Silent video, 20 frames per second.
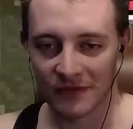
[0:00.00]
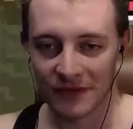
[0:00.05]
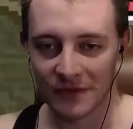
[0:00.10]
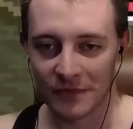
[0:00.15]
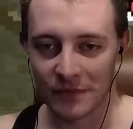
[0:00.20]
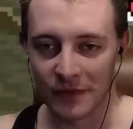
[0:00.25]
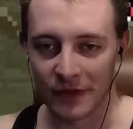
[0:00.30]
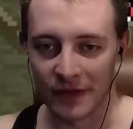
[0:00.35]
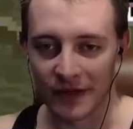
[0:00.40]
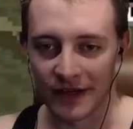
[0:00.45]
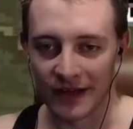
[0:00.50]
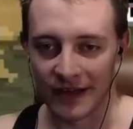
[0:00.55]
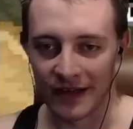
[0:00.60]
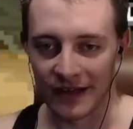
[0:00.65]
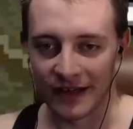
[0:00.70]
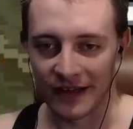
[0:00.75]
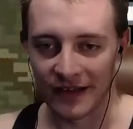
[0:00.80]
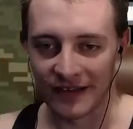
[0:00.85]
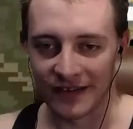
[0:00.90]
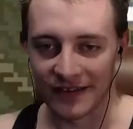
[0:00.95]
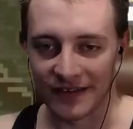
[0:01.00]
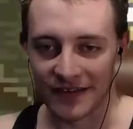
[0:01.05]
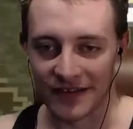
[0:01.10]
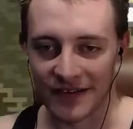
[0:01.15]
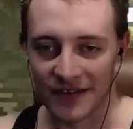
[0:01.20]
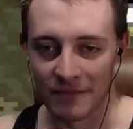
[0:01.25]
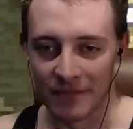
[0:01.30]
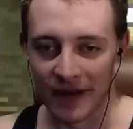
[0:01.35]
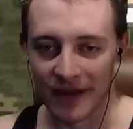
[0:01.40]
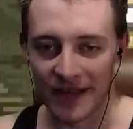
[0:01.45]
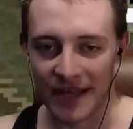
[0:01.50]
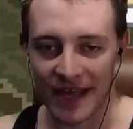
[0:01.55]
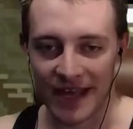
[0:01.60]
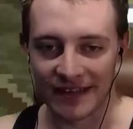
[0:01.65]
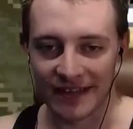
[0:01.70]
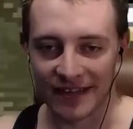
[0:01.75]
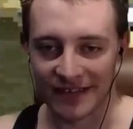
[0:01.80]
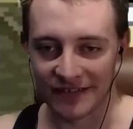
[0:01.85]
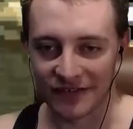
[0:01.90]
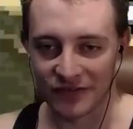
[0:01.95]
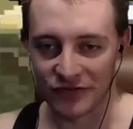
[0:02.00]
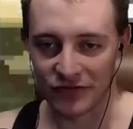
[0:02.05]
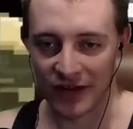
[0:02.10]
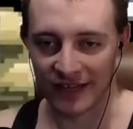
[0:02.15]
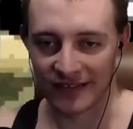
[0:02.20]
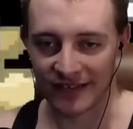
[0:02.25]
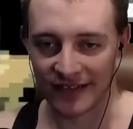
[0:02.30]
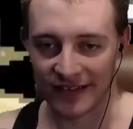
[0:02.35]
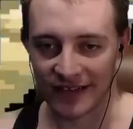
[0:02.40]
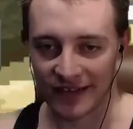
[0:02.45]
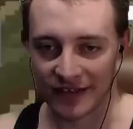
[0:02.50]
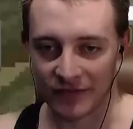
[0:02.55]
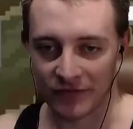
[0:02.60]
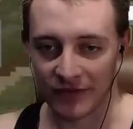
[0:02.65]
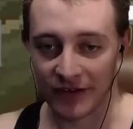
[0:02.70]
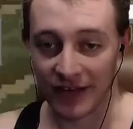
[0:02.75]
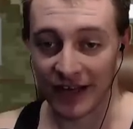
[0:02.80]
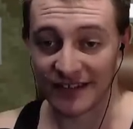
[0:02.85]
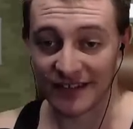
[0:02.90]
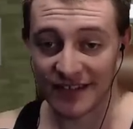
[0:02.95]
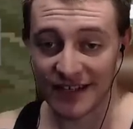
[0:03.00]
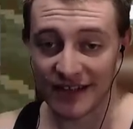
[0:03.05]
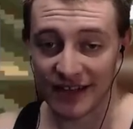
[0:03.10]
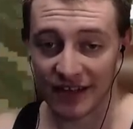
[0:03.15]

But, in my head, that's drastically different. I see that